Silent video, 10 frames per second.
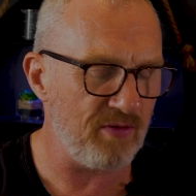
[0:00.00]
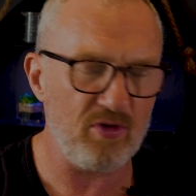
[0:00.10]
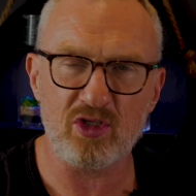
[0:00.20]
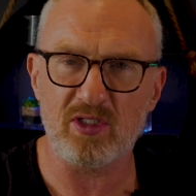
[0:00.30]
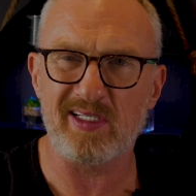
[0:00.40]
I've
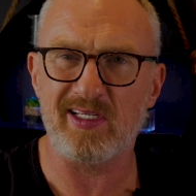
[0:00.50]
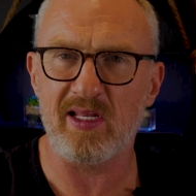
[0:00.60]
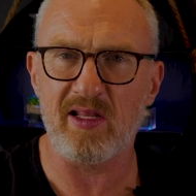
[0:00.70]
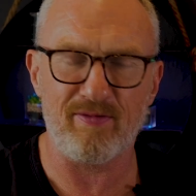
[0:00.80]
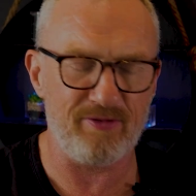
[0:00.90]
not actually
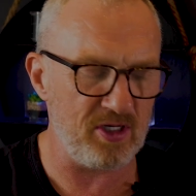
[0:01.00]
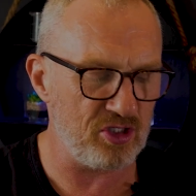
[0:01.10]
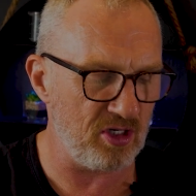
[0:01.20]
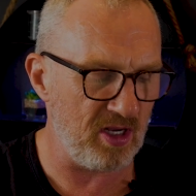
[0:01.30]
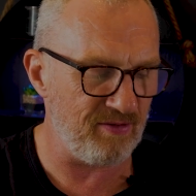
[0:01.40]
seen that
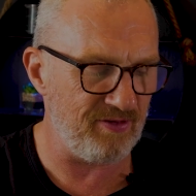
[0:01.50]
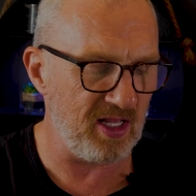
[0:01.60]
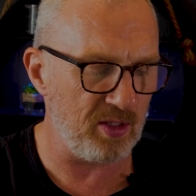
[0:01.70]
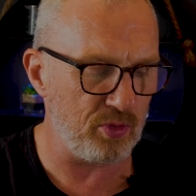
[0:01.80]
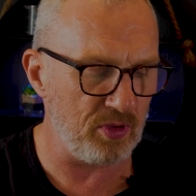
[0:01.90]
feature
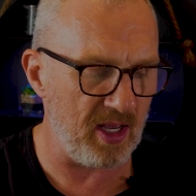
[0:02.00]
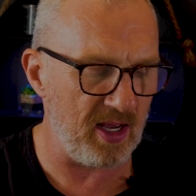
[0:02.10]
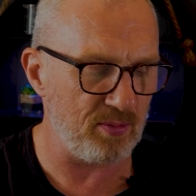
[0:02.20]
available yet.